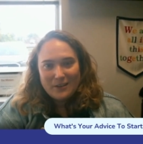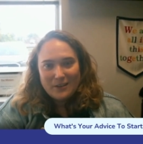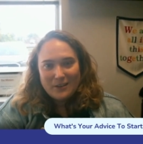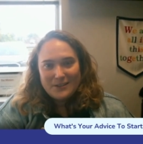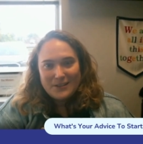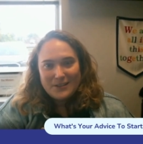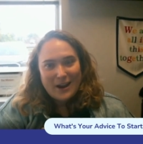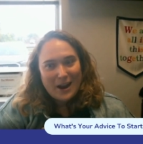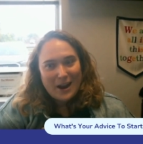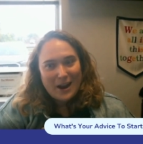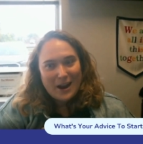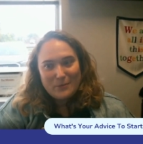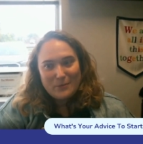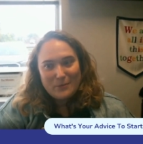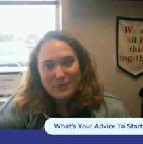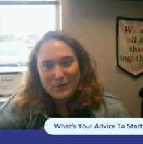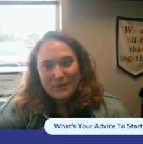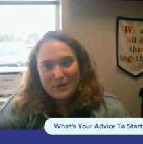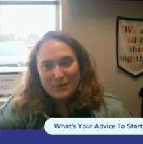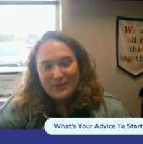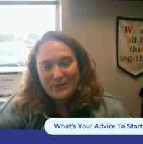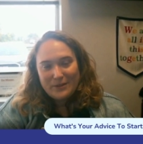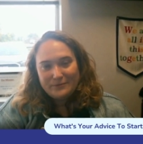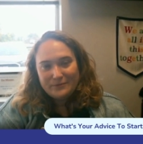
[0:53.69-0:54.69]
to guide them through
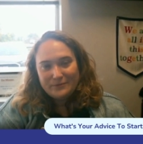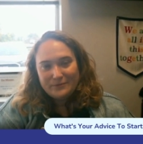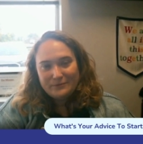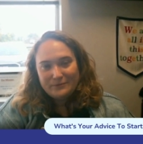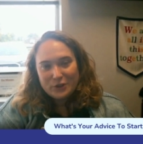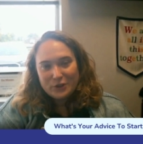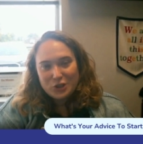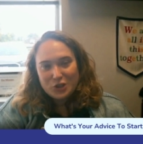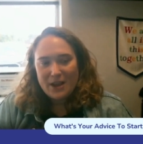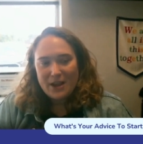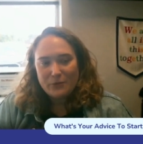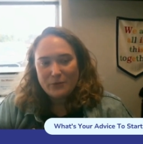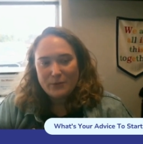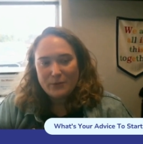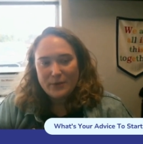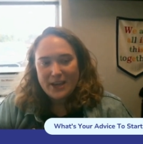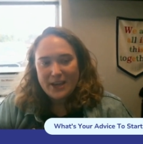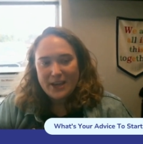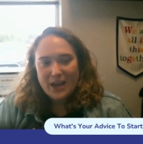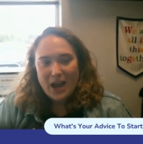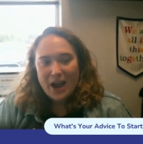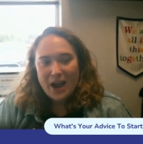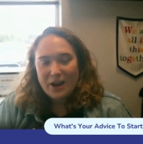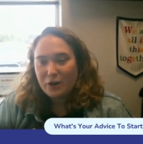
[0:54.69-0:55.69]
it for sure.
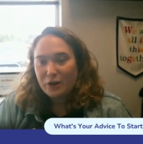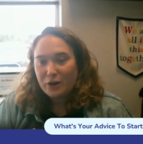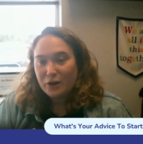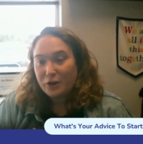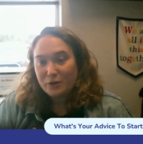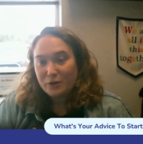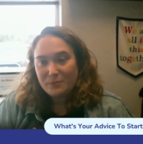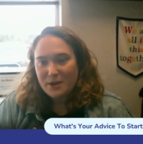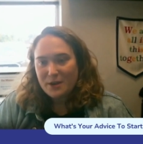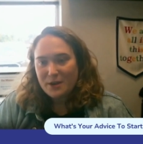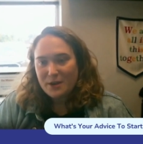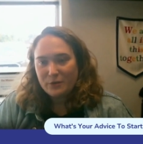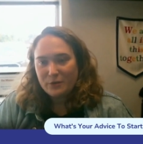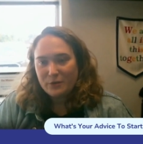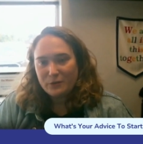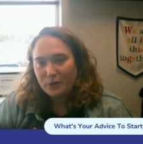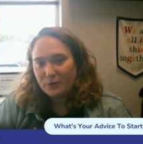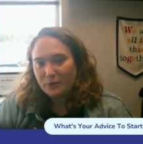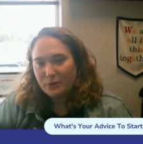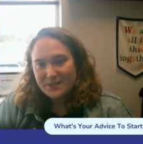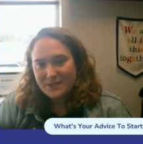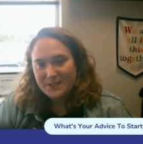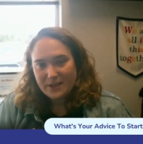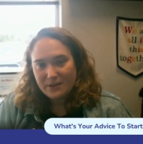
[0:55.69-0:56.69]
We hire good people for a
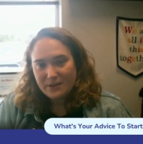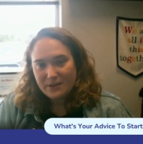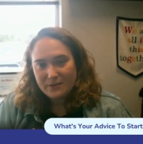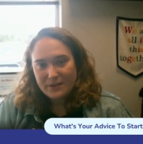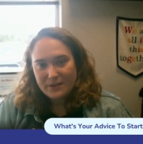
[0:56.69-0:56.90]
reason.